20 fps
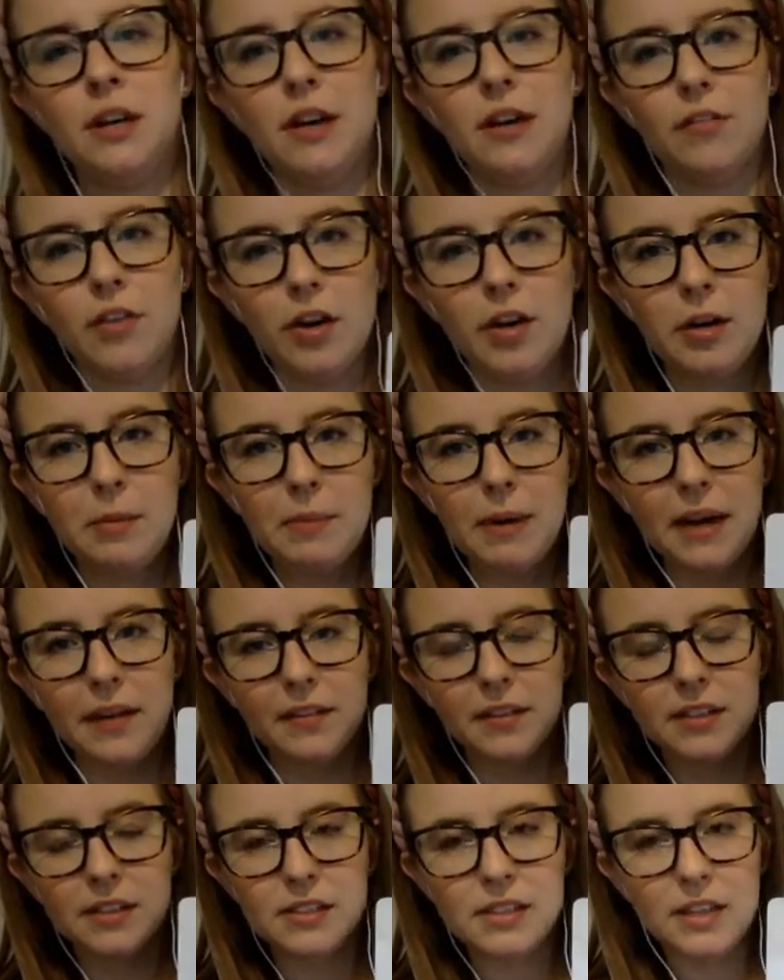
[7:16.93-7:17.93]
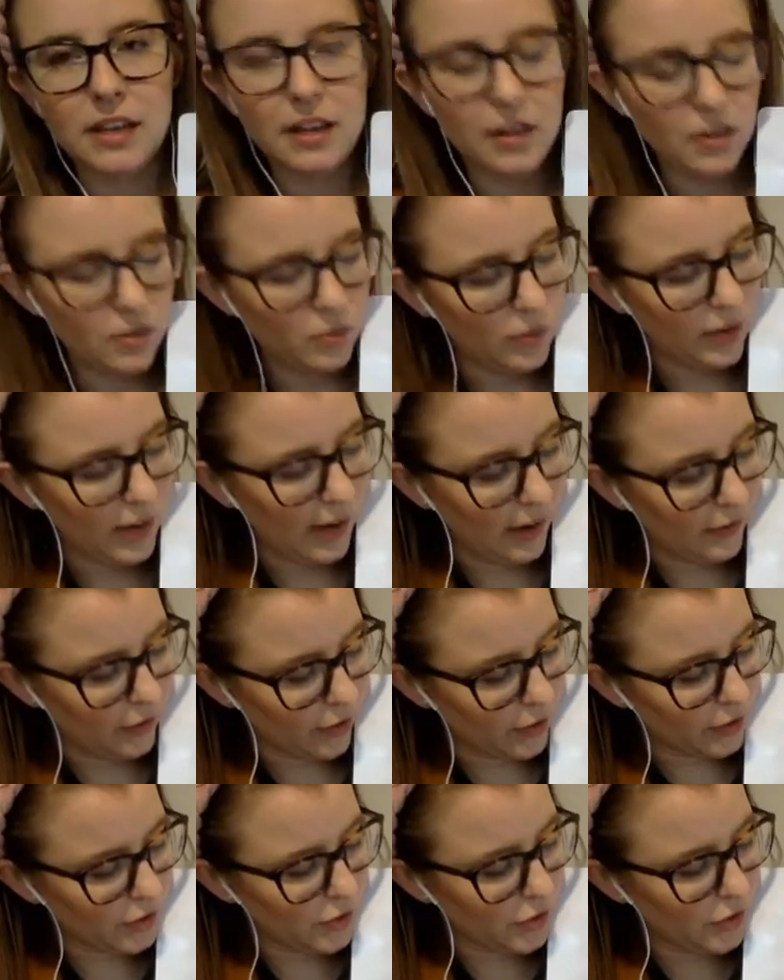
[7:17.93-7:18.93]
I've already balanced it. We have
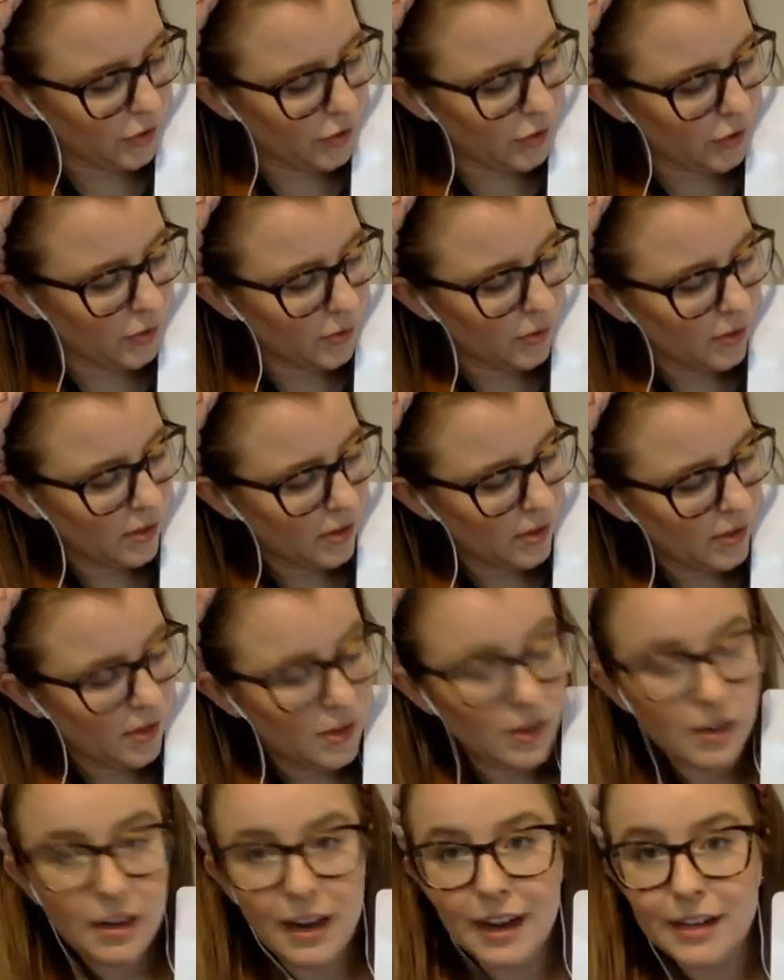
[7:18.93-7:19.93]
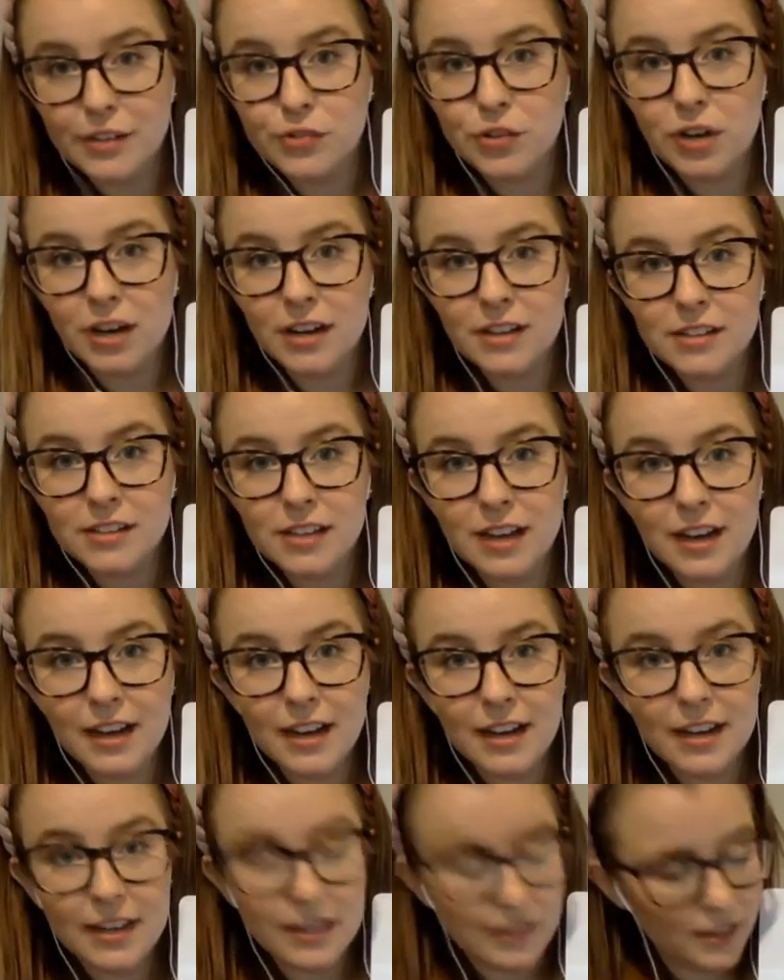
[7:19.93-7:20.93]
our 2
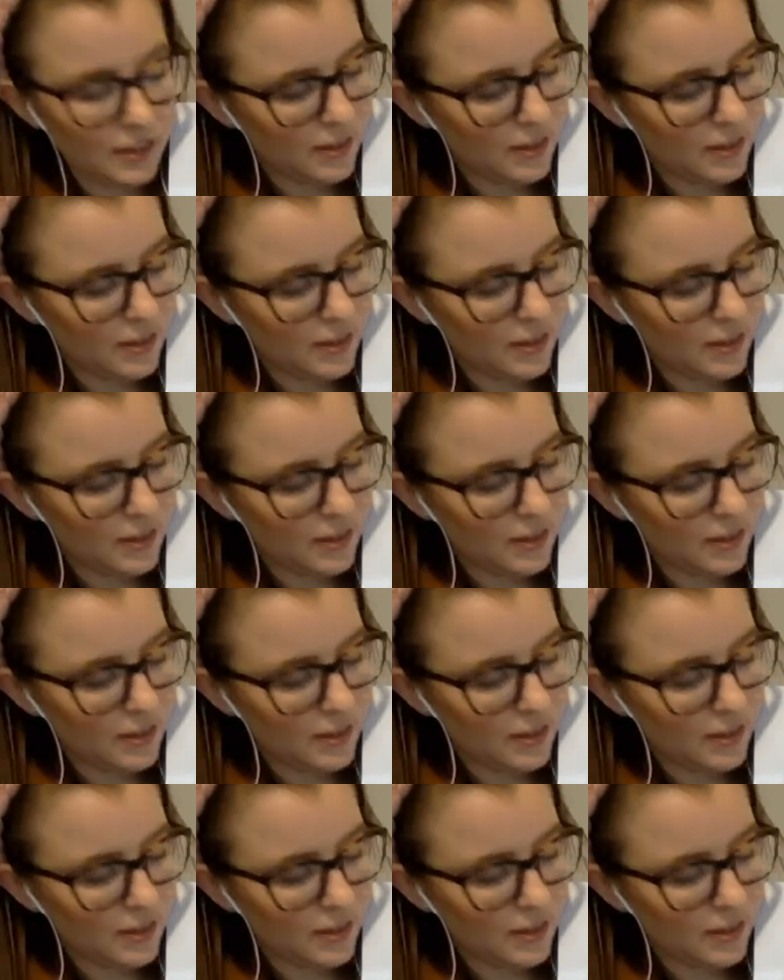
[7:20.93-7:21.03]
hydroxide